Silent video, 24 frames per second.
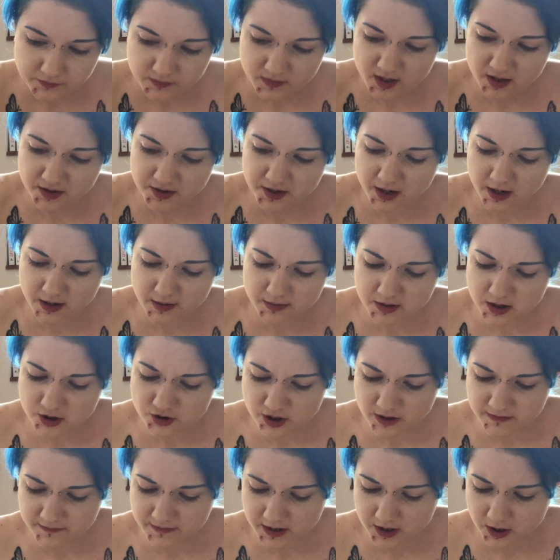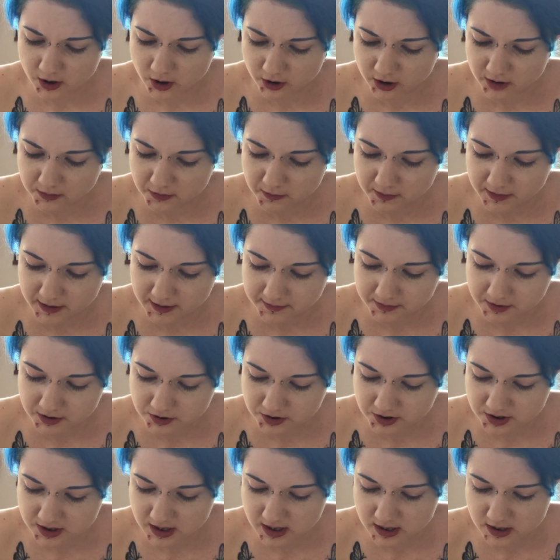I know, I'm gonna try and find a horrible bit
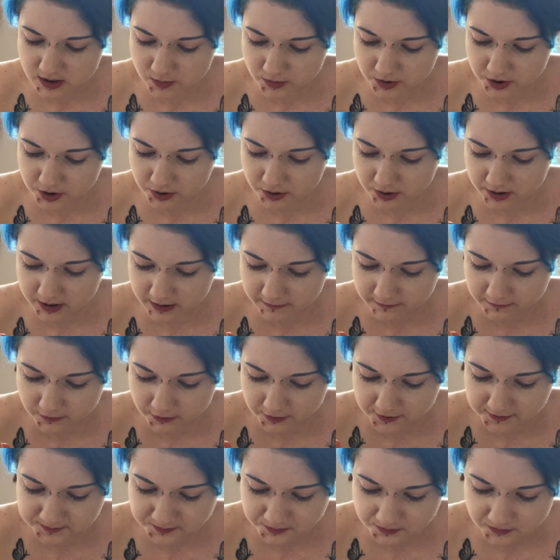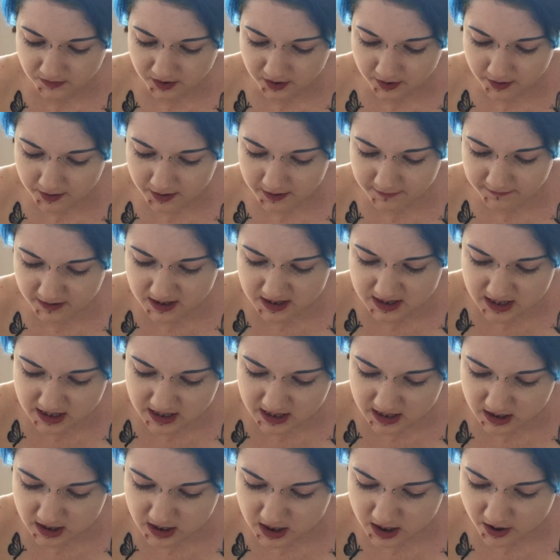because that's what you're here for. If I
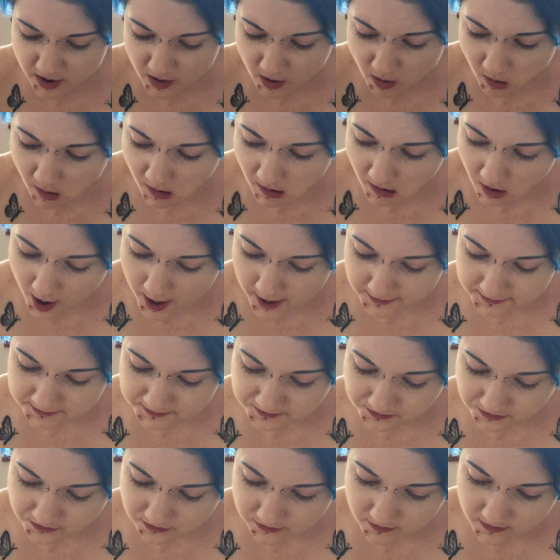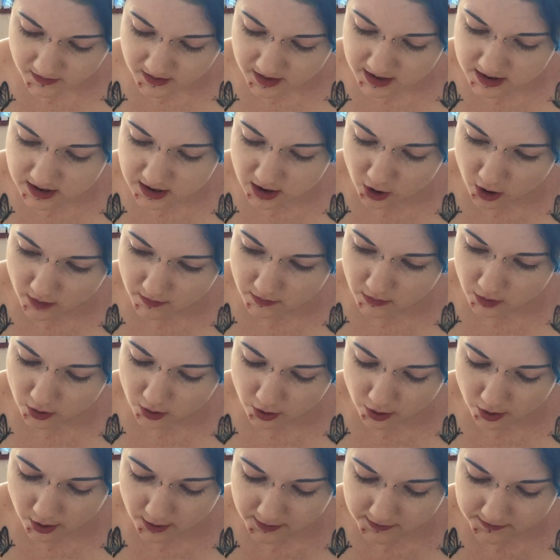dig, there's a lot
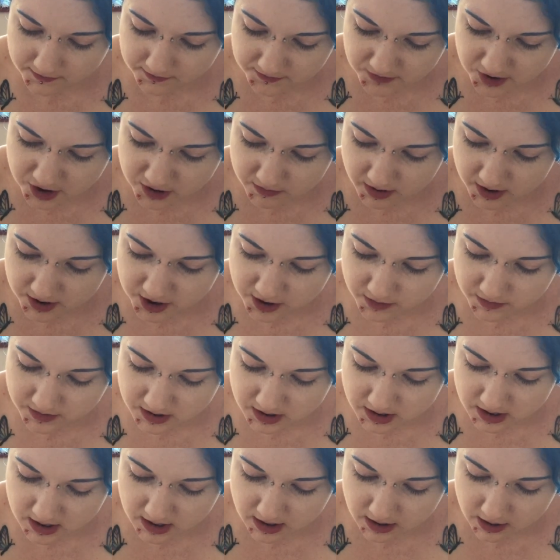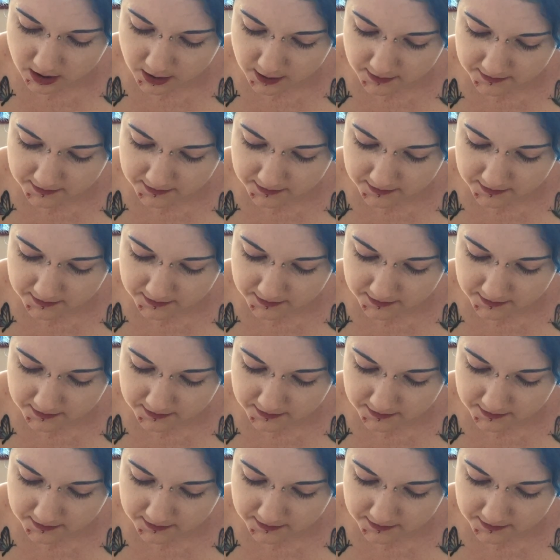more tomato underneath.